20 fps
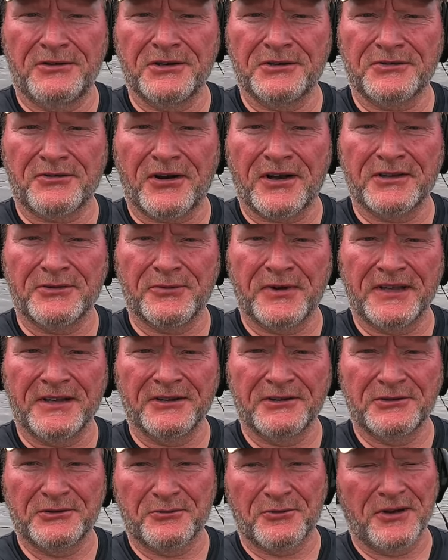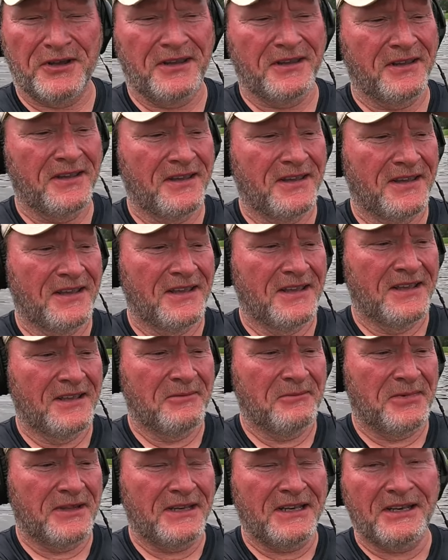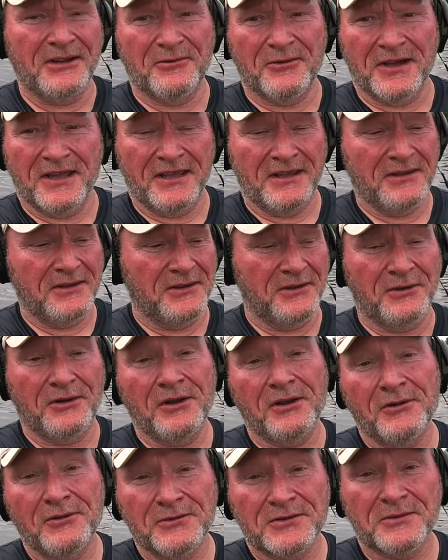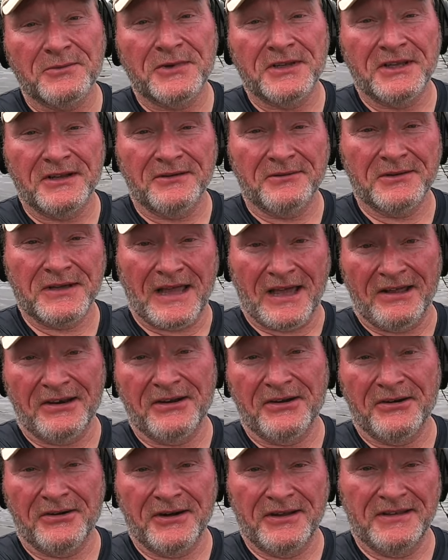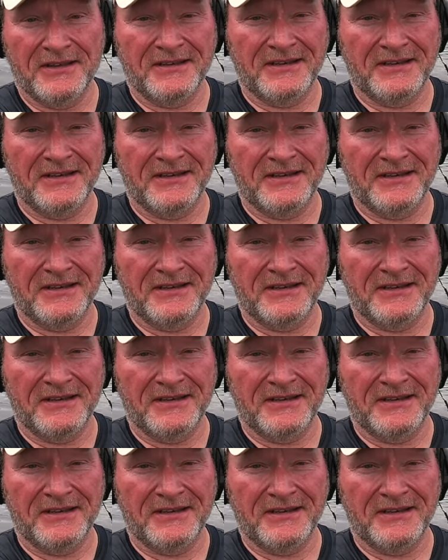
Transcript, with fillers: just graduate and lose your ring. But anyway, you lose them when you're out here in